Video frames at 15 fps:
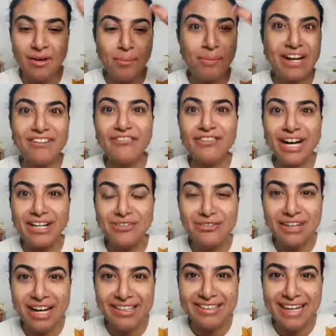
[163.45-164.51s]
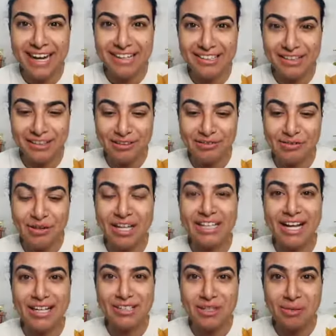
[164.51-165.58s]
my wife can't handle
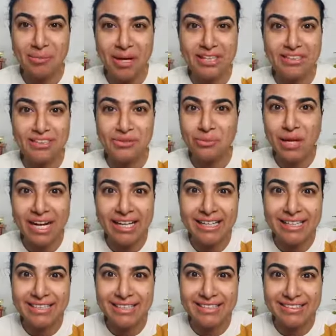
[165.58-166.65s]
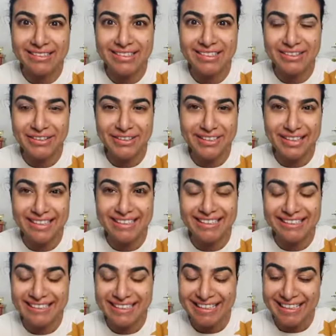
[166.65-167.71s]
financial matters? Why is it,
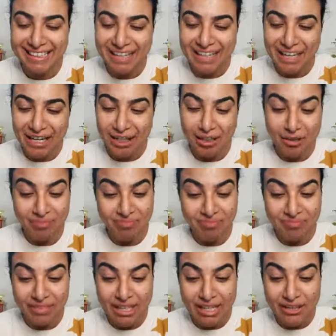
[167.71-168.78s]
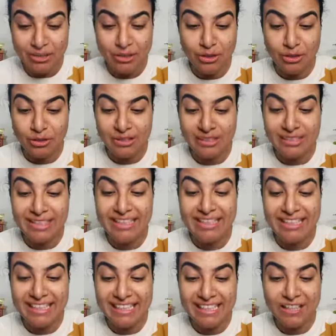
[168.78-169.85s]
right? So the
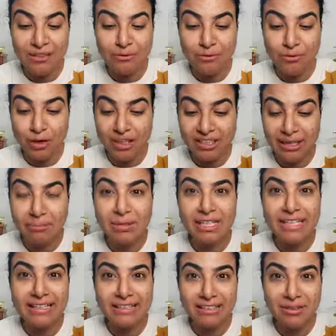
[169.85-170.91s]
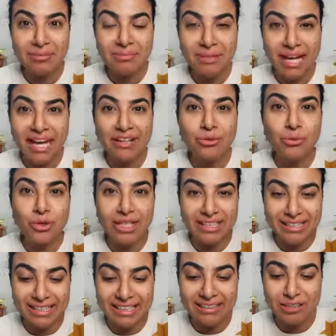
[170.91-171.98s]
need for double income and
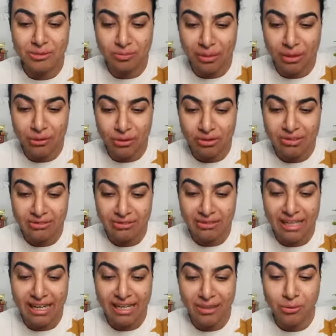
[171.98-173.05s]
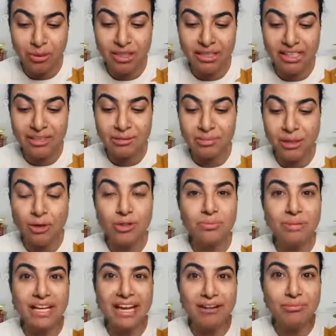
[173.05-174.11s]
working spouse, and a working spouse
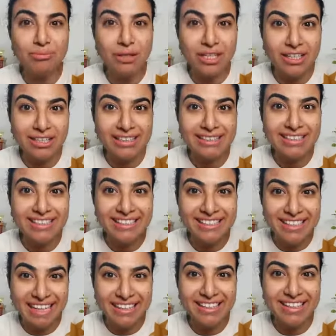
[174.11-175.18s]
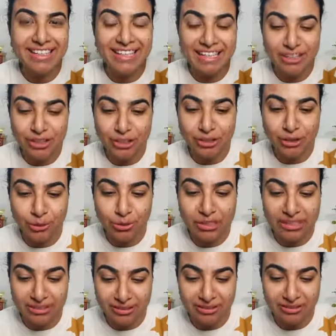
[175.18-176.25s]
may have blurred the segregation of
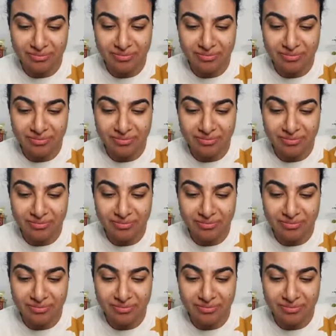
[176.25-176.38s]
duties.